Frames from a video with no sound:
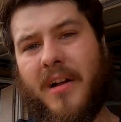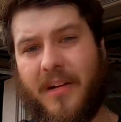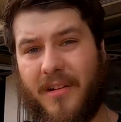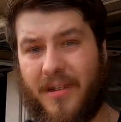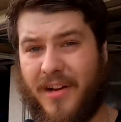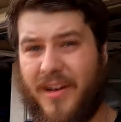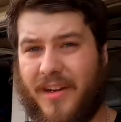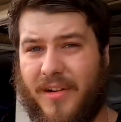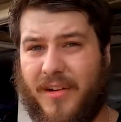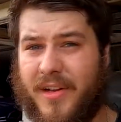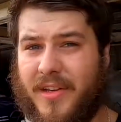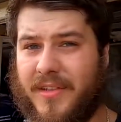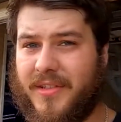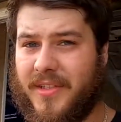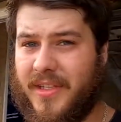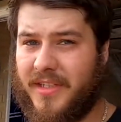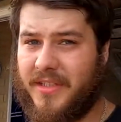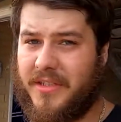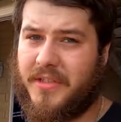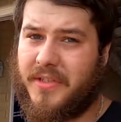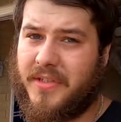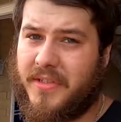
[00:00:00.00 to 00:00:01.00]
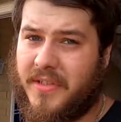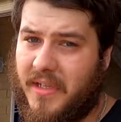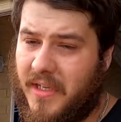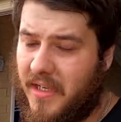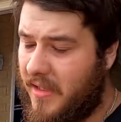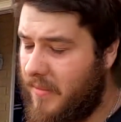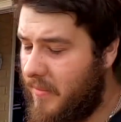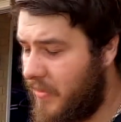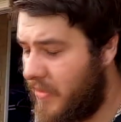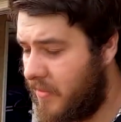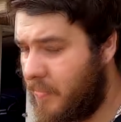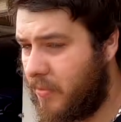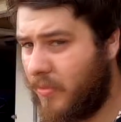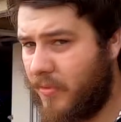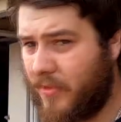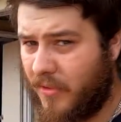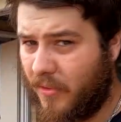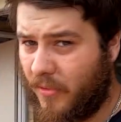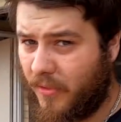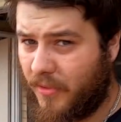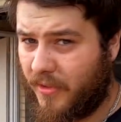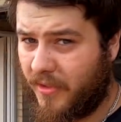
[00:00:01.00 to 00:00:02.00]
Alright guys, as you were saying, we just pulled
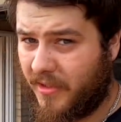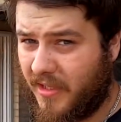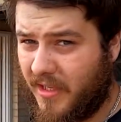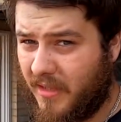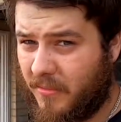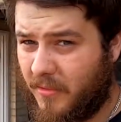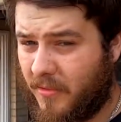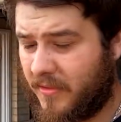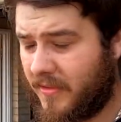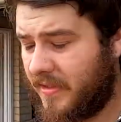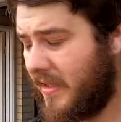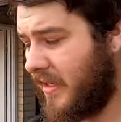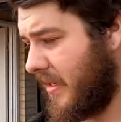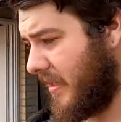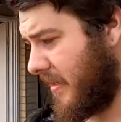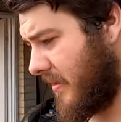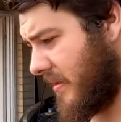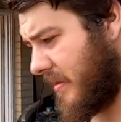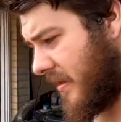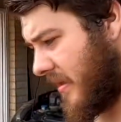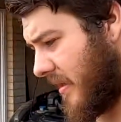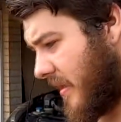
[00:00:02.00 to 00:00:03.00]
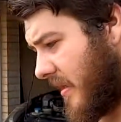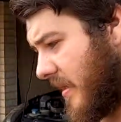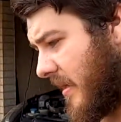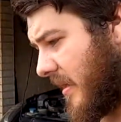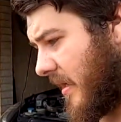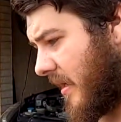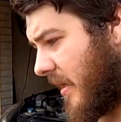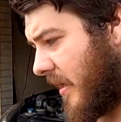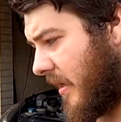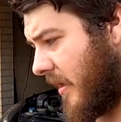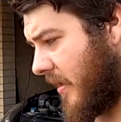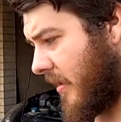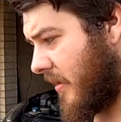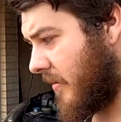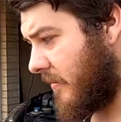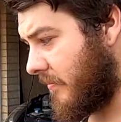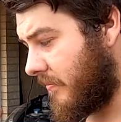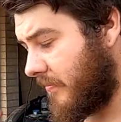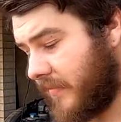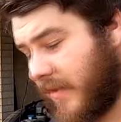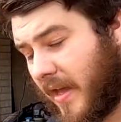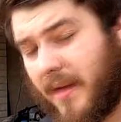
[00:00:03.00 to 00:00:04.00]
the auto gearbox out.
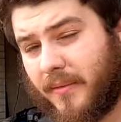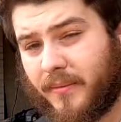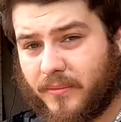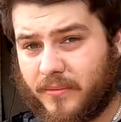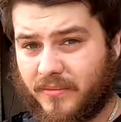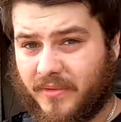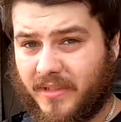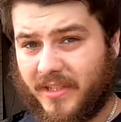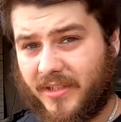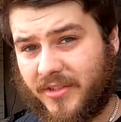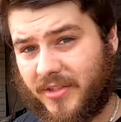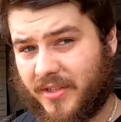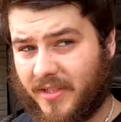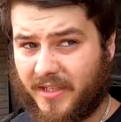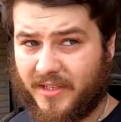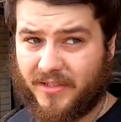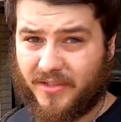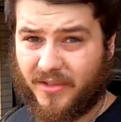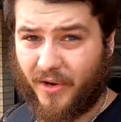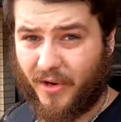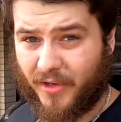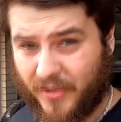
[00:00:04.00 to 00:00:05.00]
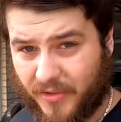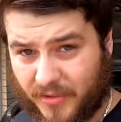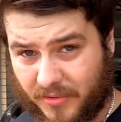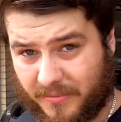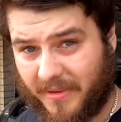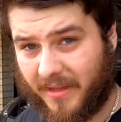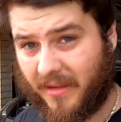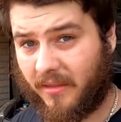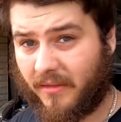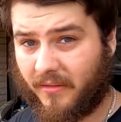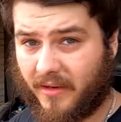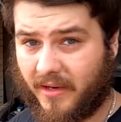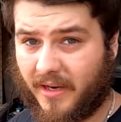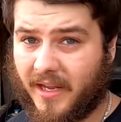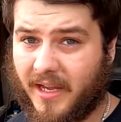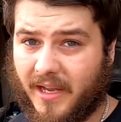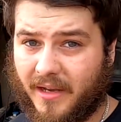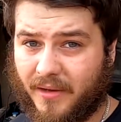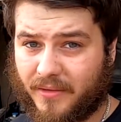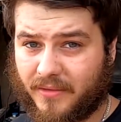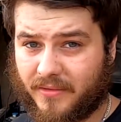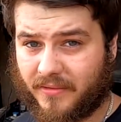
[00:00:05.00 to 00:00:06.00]
That literally only took me 3
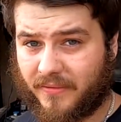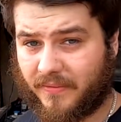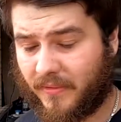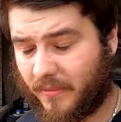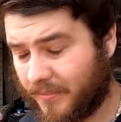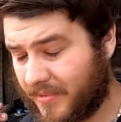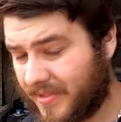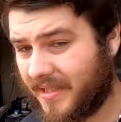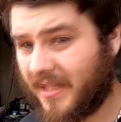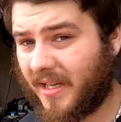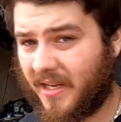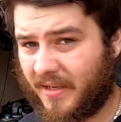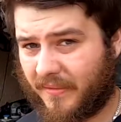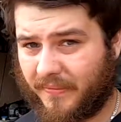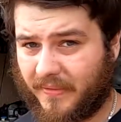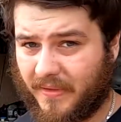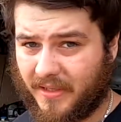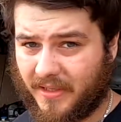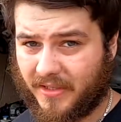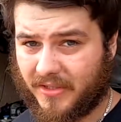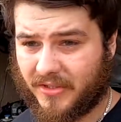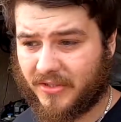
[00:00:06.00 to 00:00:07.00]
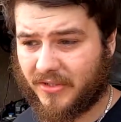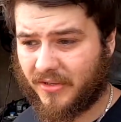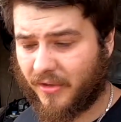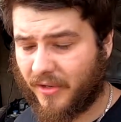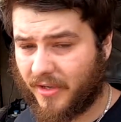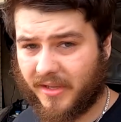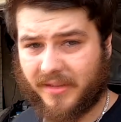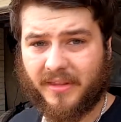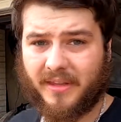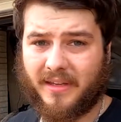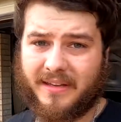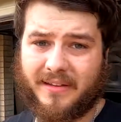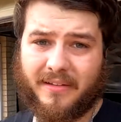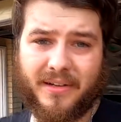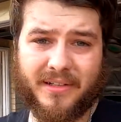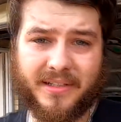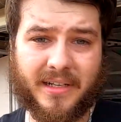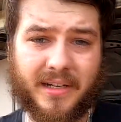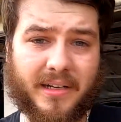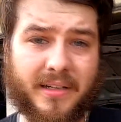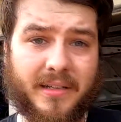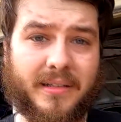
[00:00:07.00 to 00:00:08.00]
hours from start to finish. Only thing I
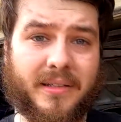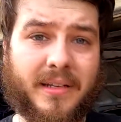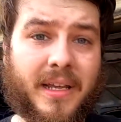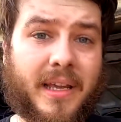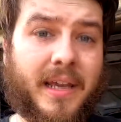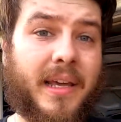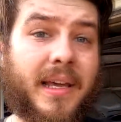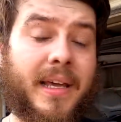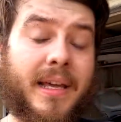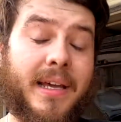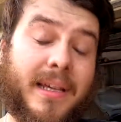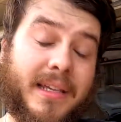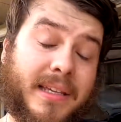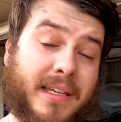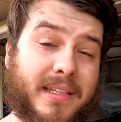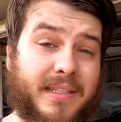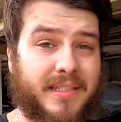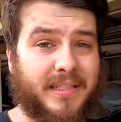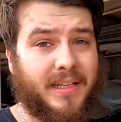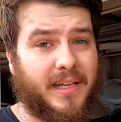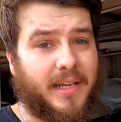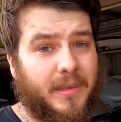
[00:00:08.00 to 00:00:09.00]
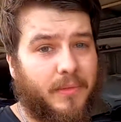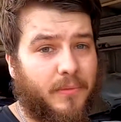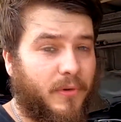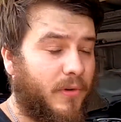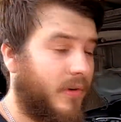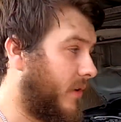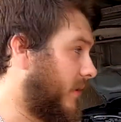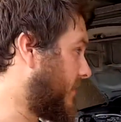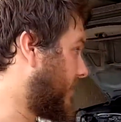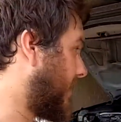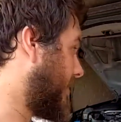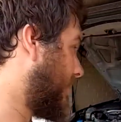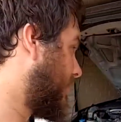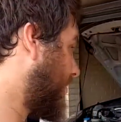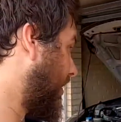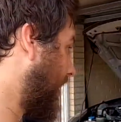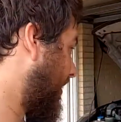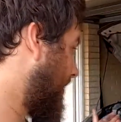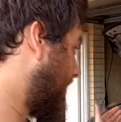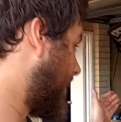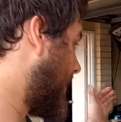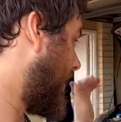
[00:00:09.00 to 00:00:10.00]
done yesterday was I
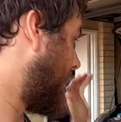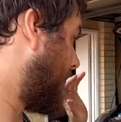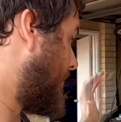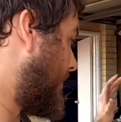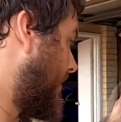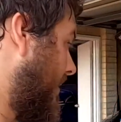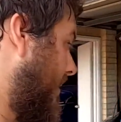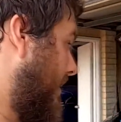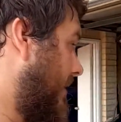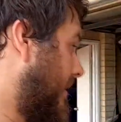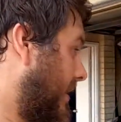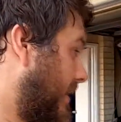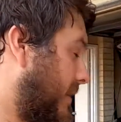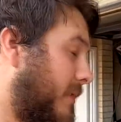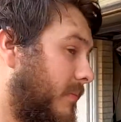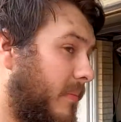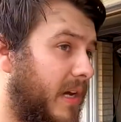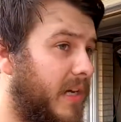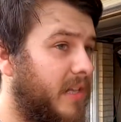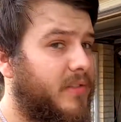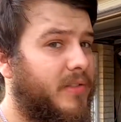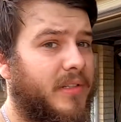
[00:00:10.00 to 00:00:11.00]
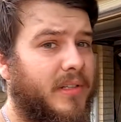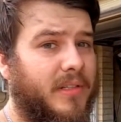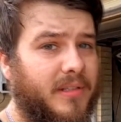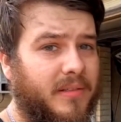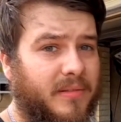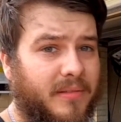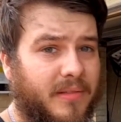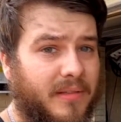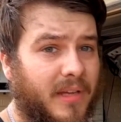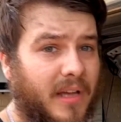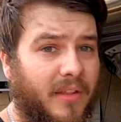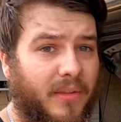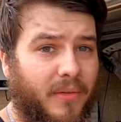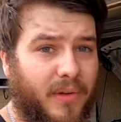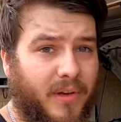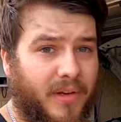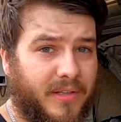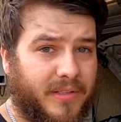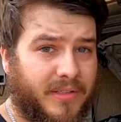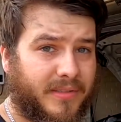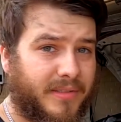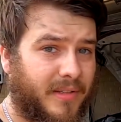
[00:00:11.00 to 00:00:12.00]
jacked it up and disconnected the battery.
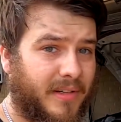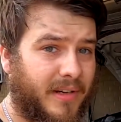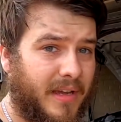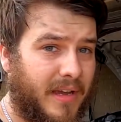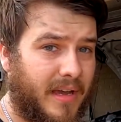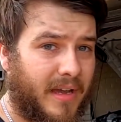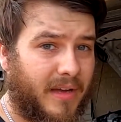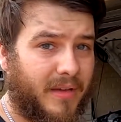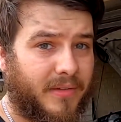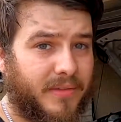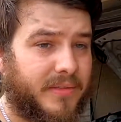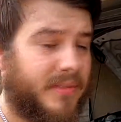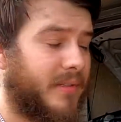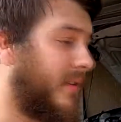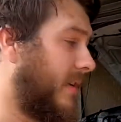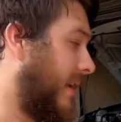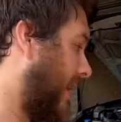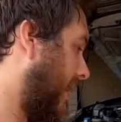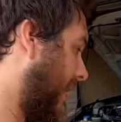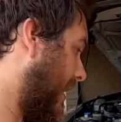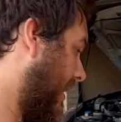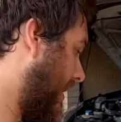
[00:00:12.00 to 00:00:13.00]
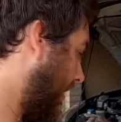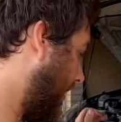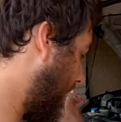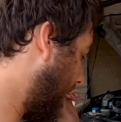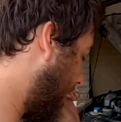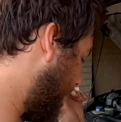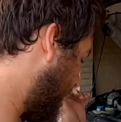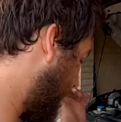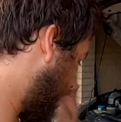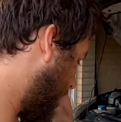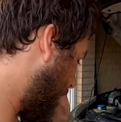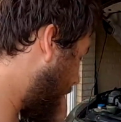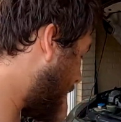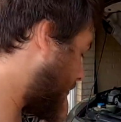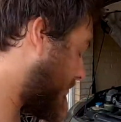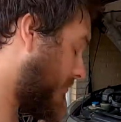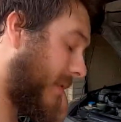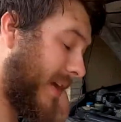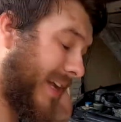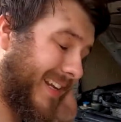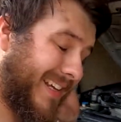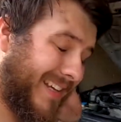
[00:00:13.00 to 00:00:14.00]
Otherwise 3 hours and everything
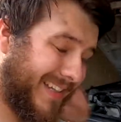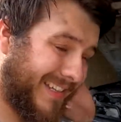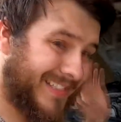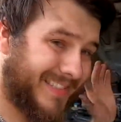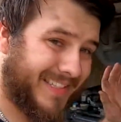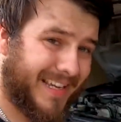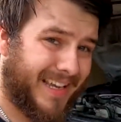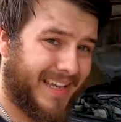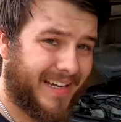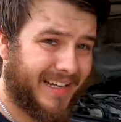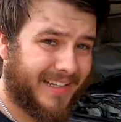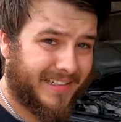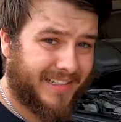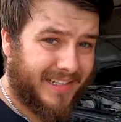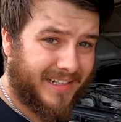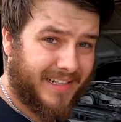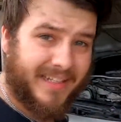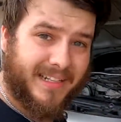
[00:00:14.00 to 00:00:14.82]
automatic is out.